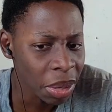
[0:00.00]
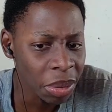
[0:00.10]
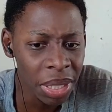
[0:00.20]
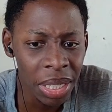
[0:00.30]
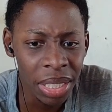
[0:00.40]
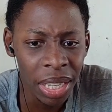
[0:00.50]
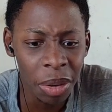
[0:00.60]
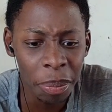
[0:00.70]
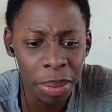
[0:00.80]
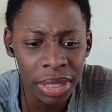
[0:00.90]
Bro, he they
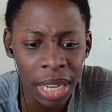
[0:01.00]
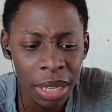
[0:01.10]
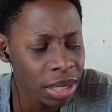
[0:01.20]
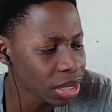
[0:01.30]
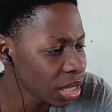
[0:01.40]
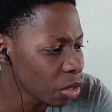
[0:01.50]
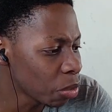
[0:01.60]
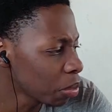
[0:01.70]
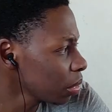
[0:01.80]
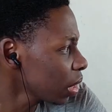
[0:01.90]
gonna put that. They
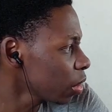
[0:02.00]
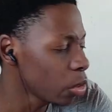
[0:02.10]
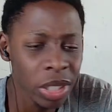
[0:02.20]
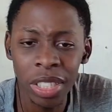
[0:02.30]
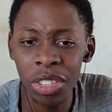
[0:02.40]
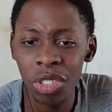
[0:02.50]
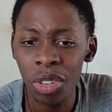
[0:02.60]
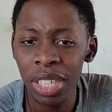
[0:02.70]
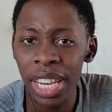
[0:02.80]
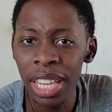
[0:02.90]
gonna they gonna
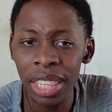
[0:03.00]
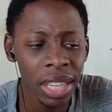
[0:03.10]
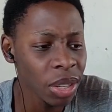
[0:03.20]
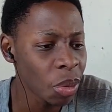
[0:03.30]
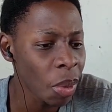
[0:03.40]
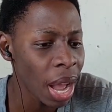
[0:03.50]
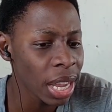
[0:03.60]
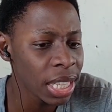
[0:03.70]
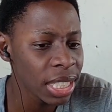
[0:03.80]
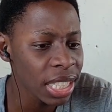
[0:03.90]
insert that thing
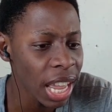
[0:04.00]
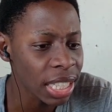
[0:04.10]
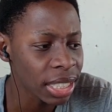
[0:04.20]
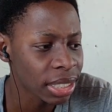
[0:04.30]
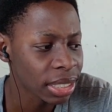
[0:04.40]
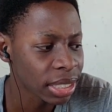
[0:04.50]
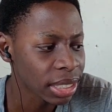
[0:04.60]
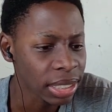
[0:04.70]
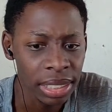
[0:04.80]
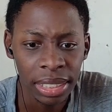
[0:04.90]
why he's like.
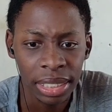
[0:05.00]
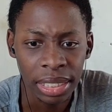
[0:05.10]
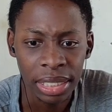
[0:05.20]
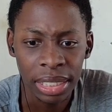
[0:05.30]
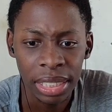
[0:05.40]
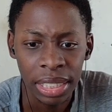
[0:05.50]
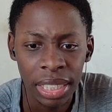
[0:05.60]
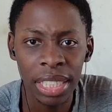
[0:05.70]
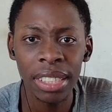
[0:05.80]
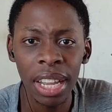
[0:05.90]

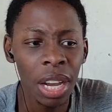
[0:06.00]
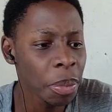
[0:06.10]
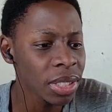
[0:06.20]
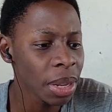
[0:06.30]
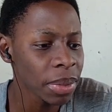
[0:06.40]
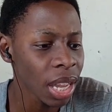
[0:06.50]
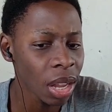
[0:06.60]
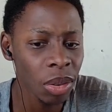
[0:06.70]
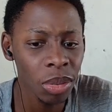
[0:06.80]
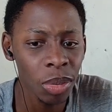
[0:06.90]
He's up or something.
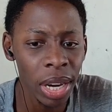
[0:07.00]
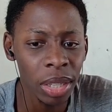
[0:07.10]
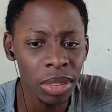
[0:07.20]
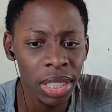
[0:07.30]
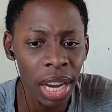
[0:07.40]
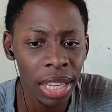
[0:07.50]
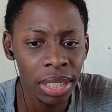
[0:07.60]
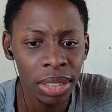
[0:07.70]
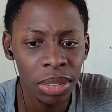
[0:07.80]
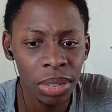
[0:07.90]
I don't know. Why don't they like?